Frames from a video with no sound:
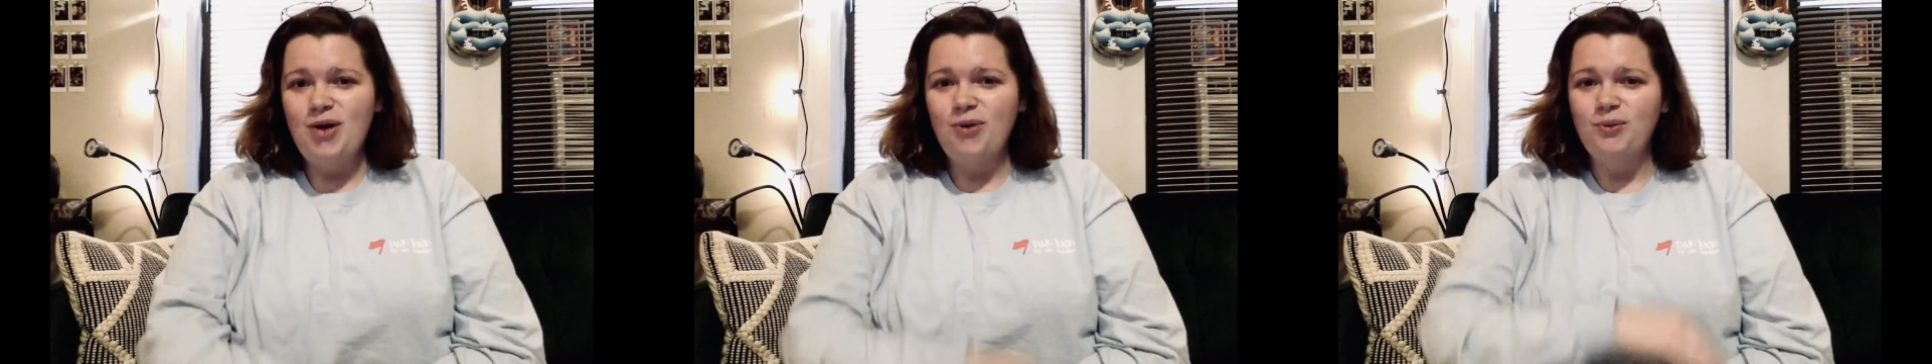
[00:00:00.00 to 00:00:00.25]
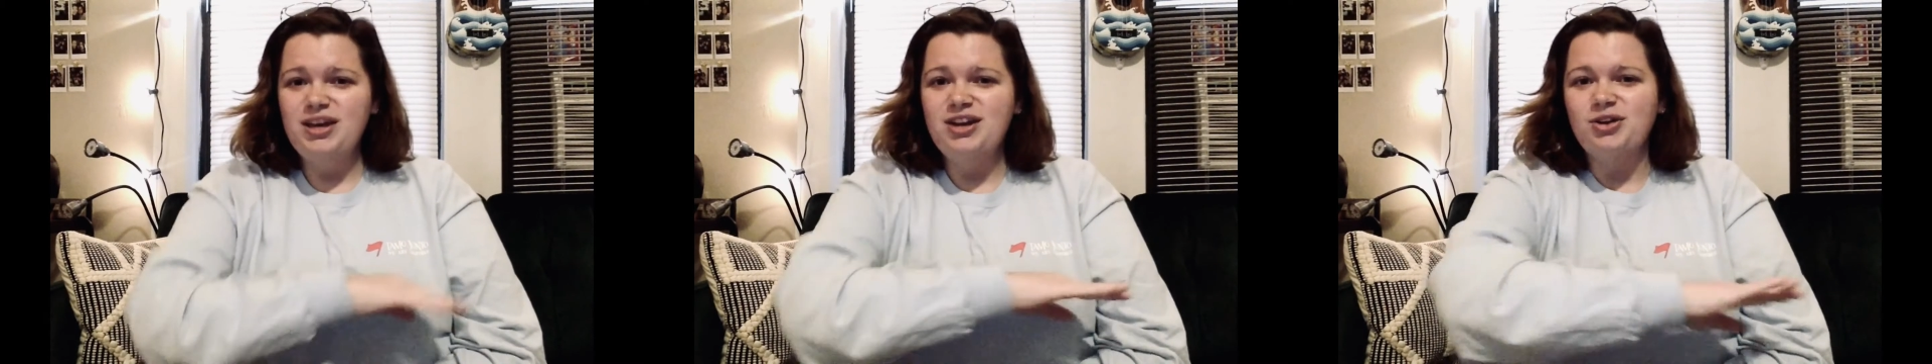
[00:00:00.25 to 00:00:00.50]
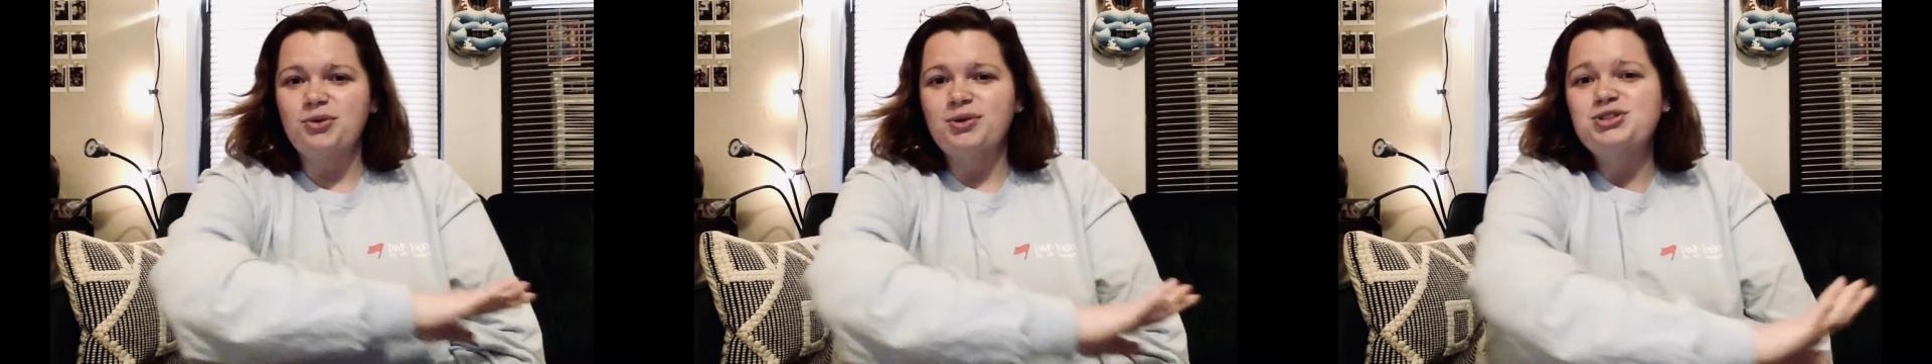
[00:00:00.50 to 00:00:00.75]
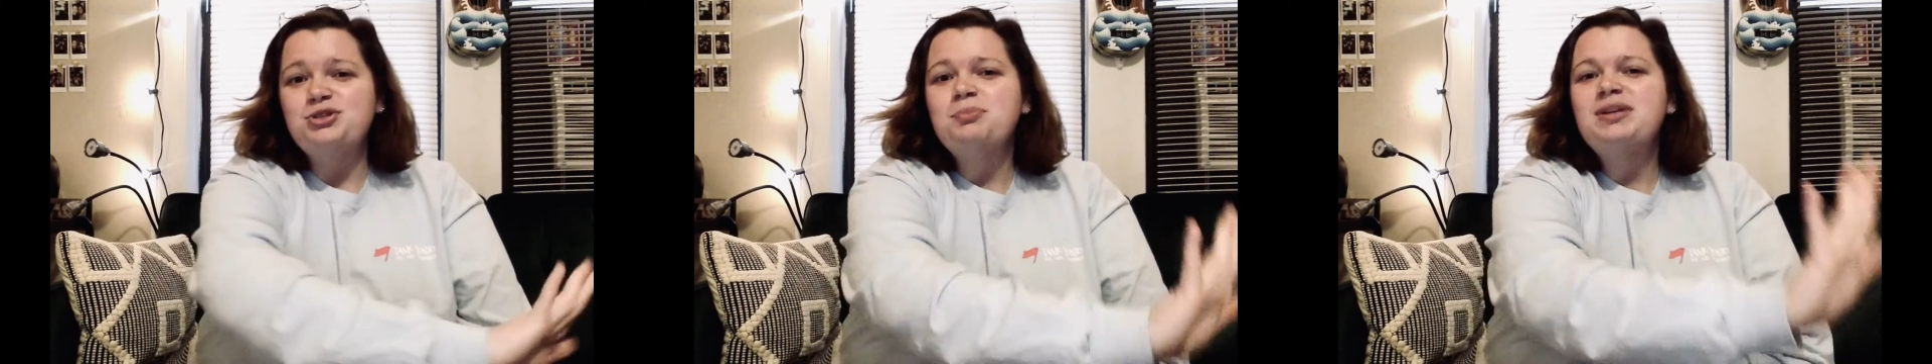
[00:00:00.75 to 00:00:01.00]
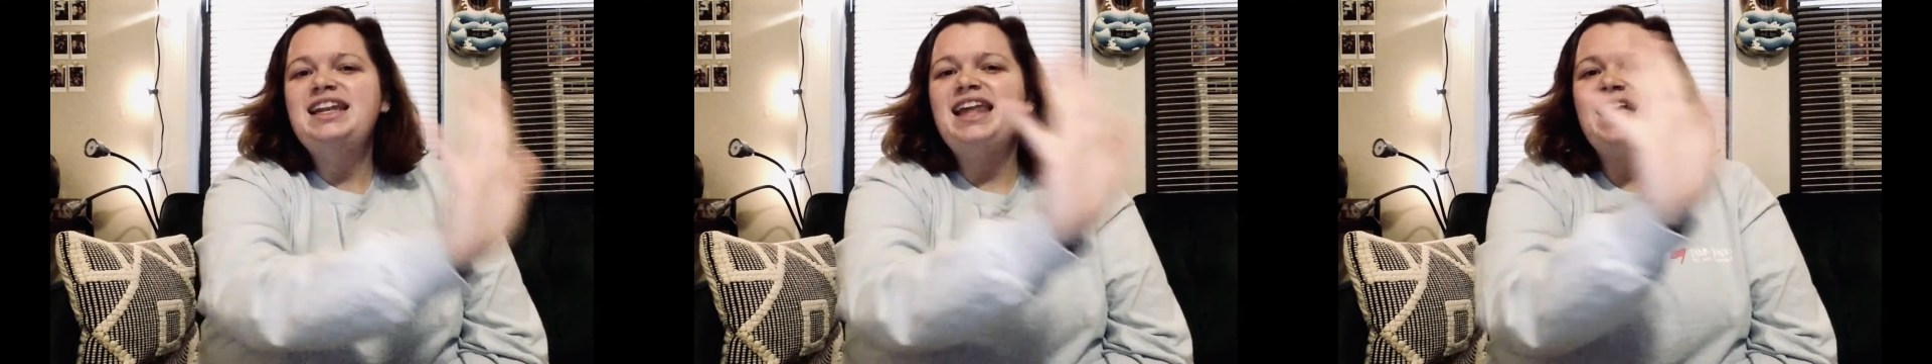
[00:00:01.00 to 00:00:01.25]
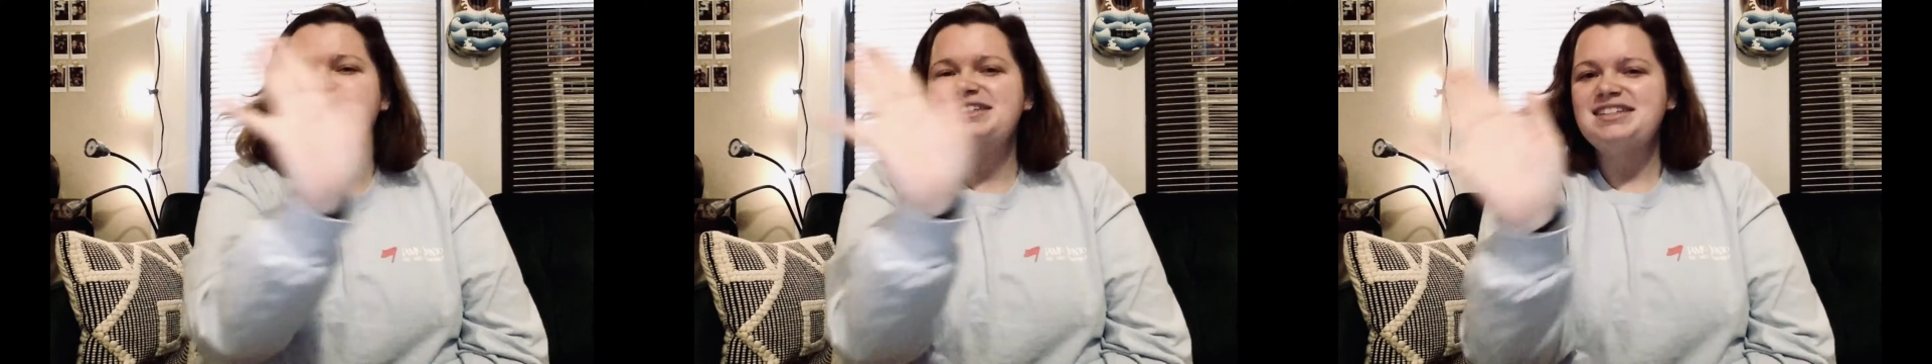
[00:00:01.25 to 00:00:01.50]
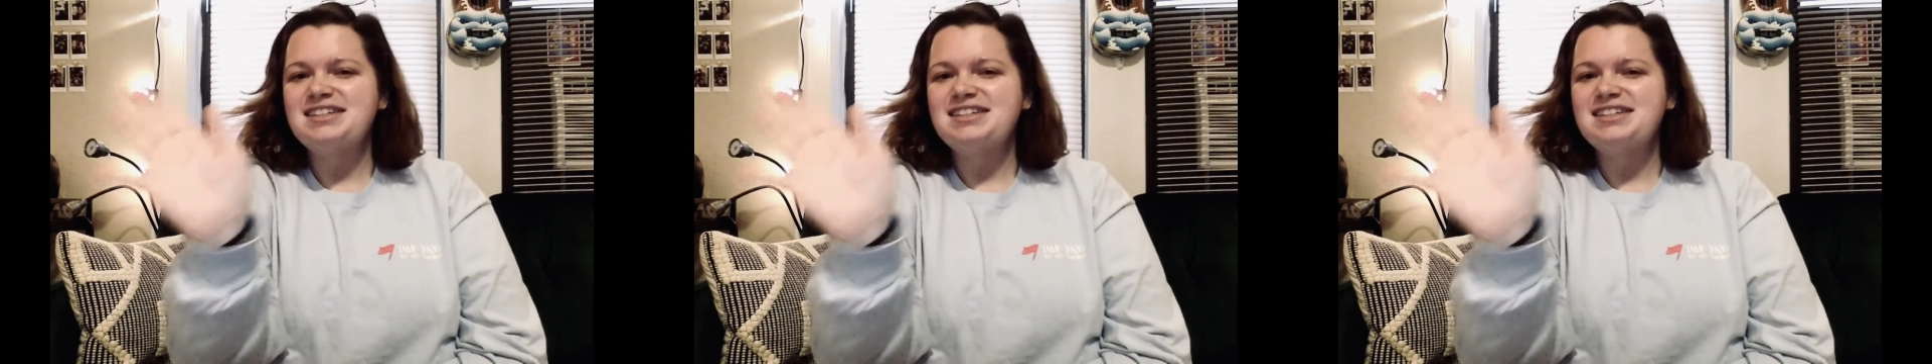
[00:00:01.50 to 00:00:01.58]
we are going to plant